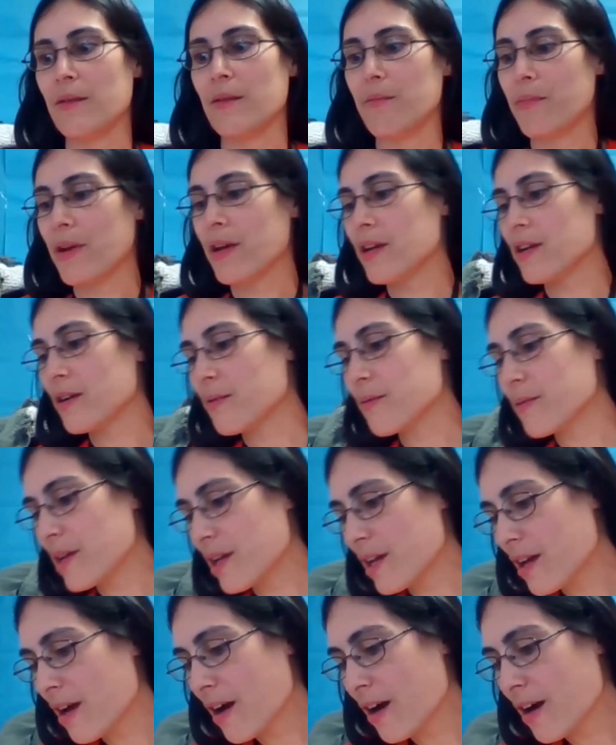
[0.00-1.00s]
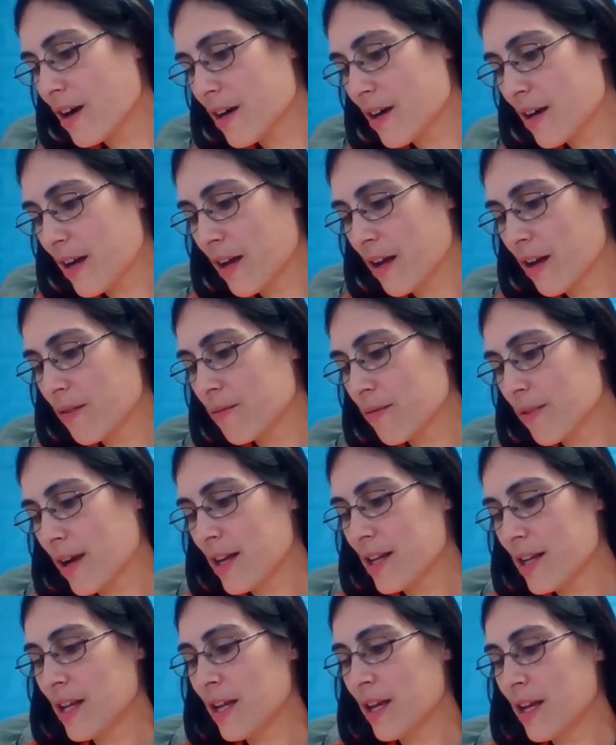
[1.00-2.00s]
the better we are at
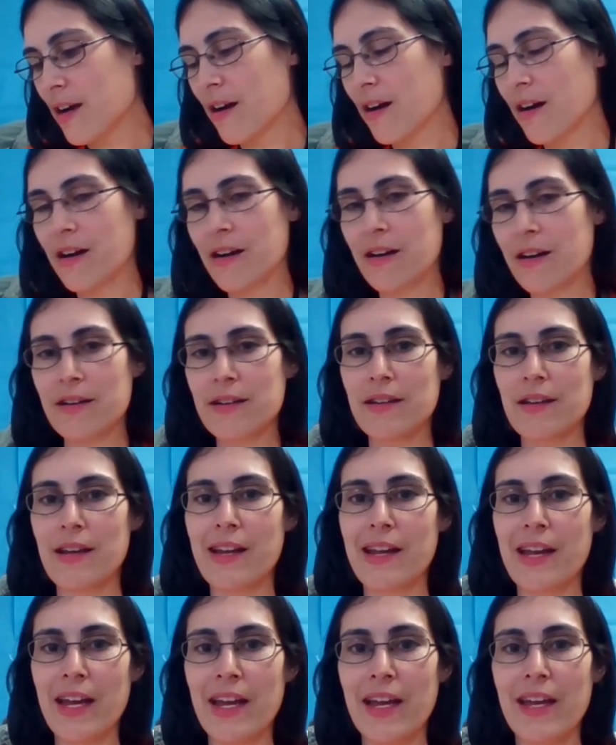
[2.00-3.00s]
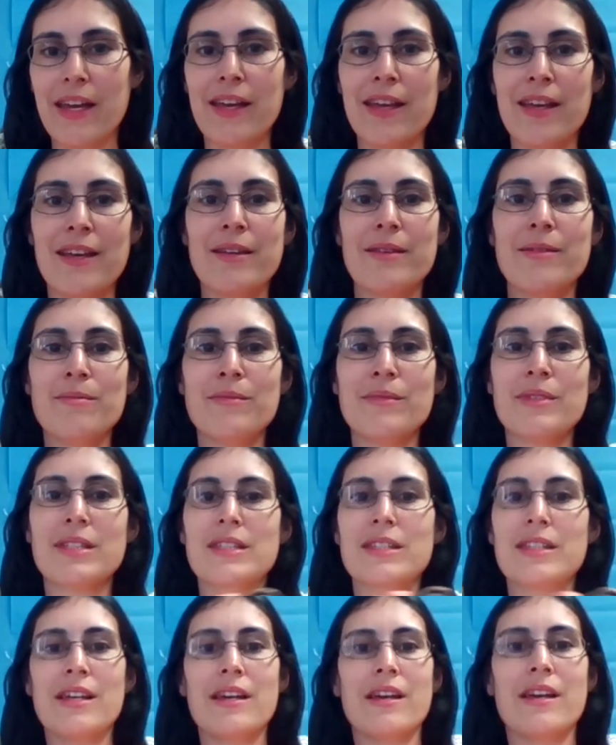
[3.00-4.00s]
writing our
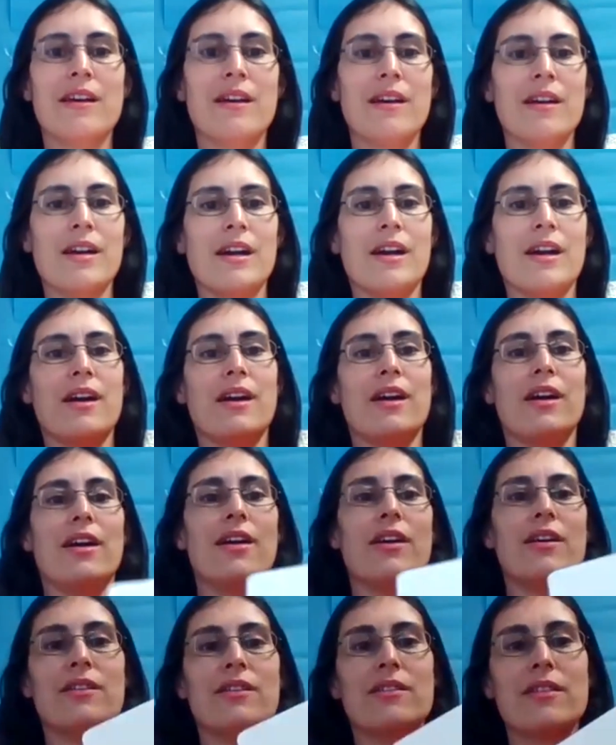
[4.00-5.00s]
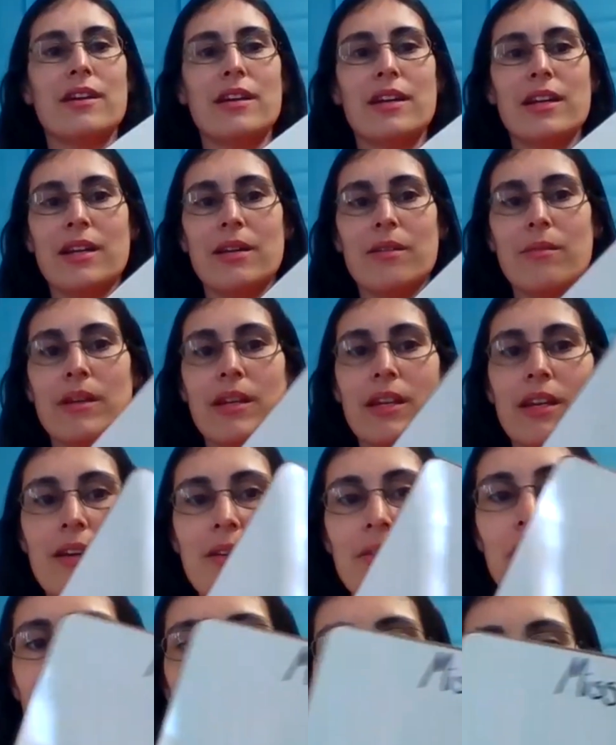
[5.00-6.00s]
names. All right, here we
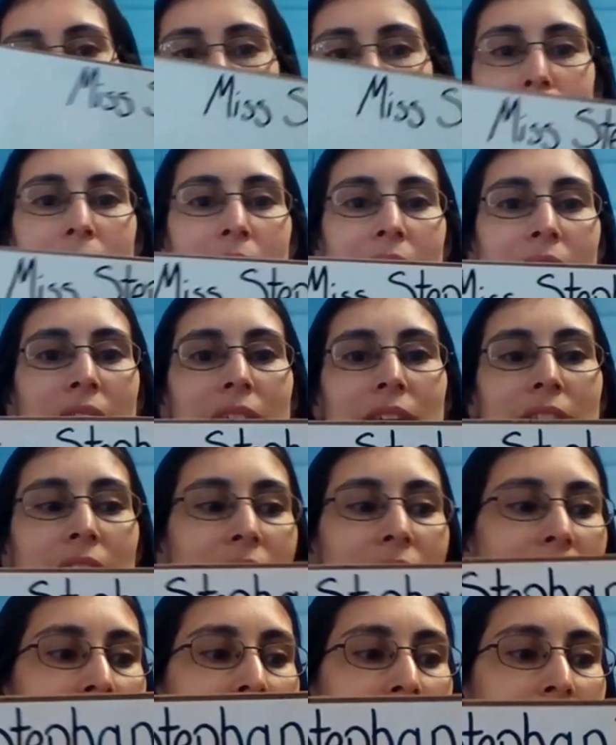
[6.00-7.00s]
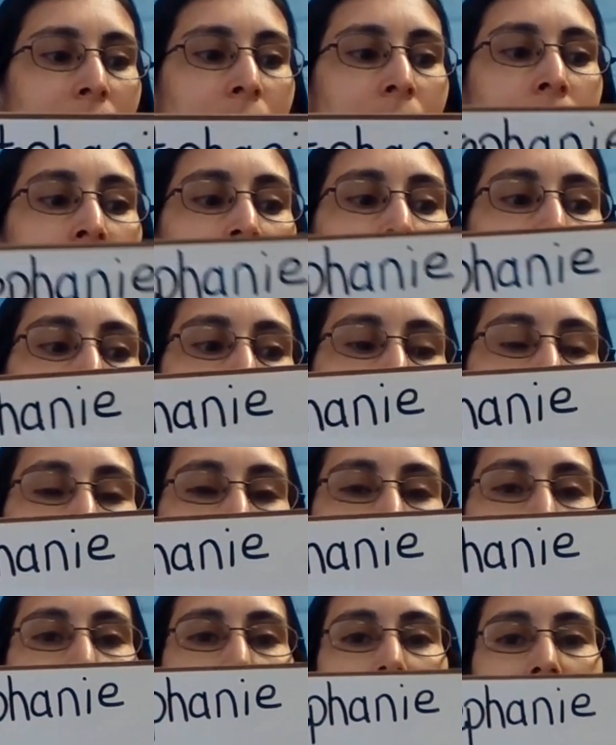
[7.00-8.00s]
go. There's my name,
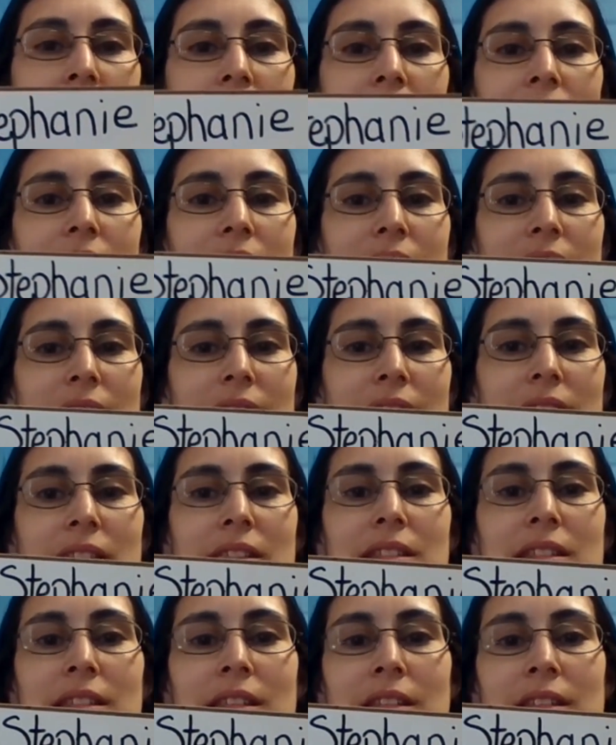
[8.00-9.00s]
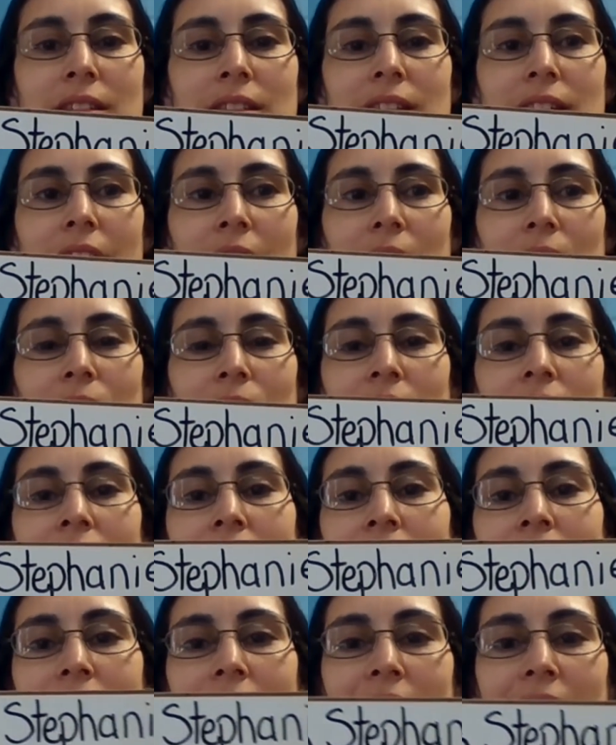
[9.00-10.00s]
Miss
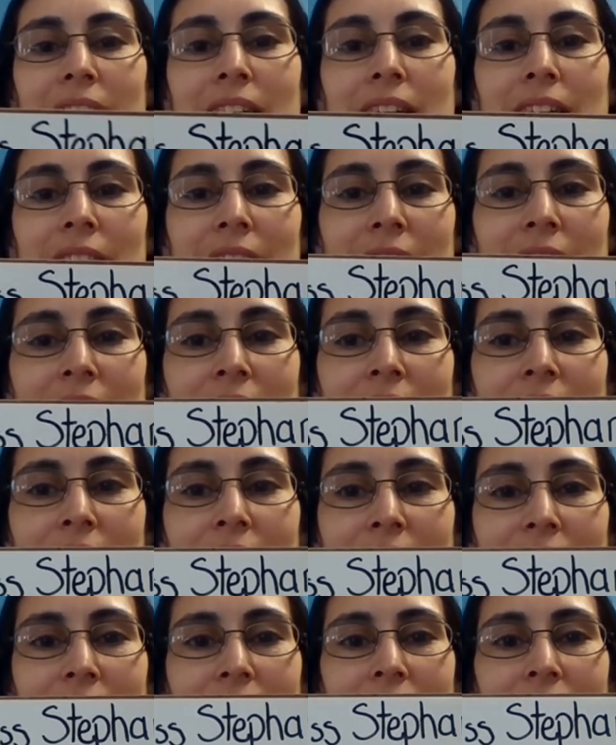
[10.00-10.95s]
Stephanie.